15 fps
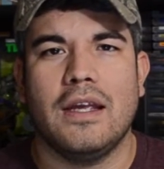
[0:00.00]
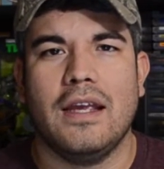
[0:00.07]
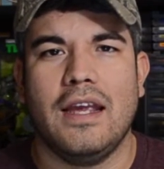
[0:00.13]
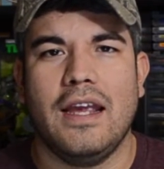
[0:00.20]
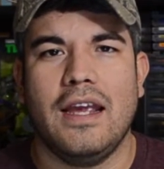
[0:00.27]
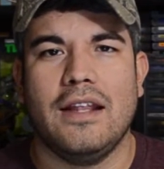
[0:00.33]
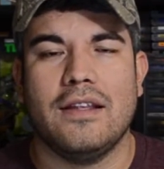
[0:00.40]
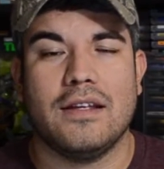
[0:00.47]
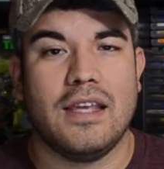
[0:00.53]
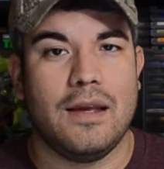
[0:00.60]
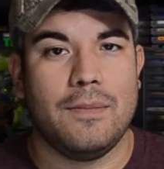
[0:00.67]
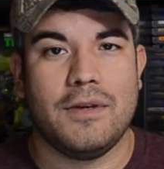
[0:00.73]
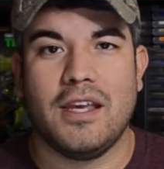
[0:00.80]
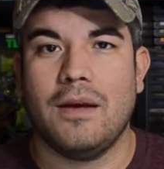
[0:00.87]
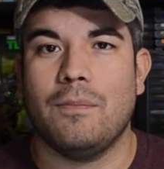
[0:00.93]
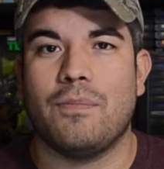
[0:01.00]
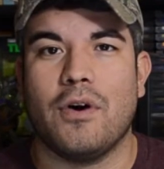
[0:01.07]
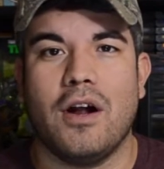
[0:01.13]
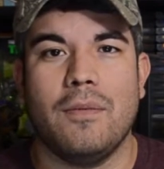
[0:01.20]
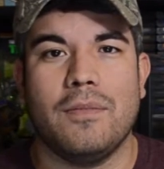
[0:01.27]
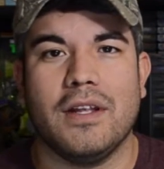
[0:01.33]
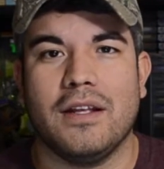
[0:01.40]
and the game came
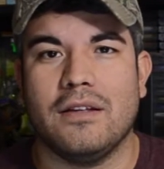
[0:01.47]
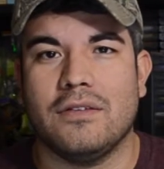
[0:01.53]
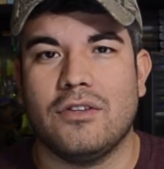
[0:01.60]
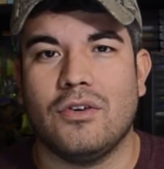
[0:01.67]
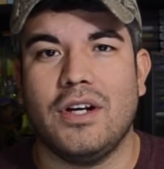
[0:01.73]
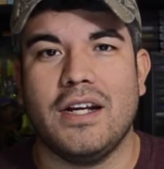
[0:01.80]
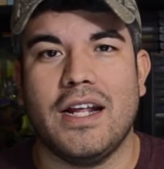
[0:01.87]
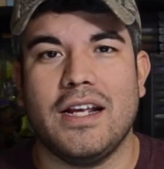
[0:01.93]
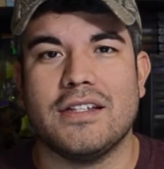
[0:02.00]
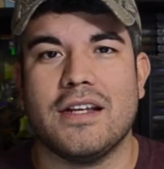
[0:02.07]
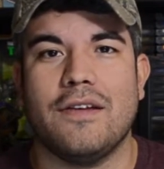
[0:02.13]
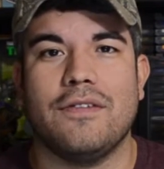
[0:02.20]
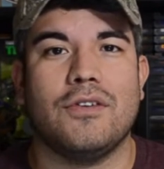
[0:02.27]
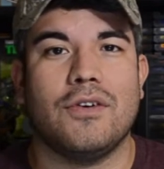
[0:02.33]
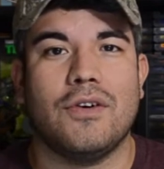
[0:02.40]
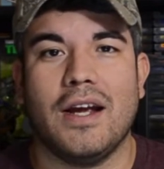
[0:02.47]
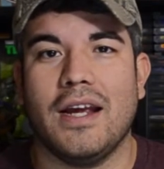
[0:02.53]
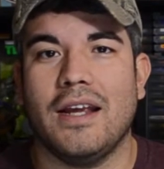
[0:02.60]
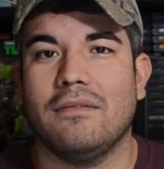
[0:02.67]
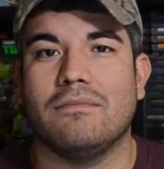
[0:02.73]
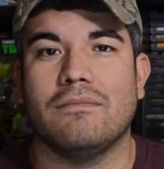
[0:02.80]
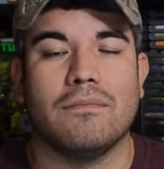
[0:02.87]
promptly 3 days after
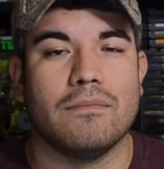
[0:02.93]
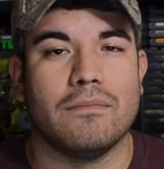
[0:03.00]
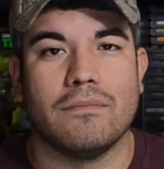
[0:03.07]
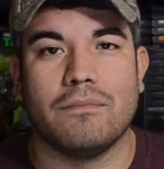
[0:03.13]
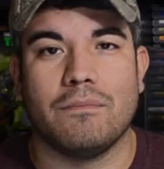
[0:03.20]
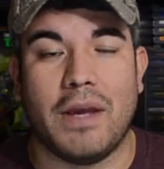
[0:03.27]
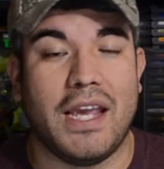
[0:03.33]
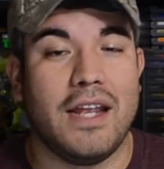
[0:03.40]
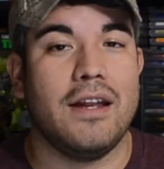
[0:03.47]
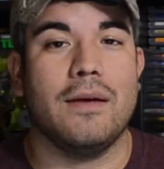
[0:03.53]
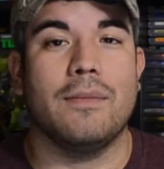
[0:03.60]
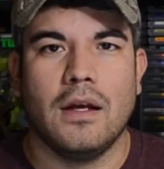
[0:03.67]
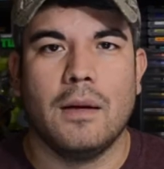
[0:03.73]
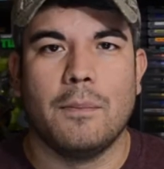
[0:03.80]
I paid him.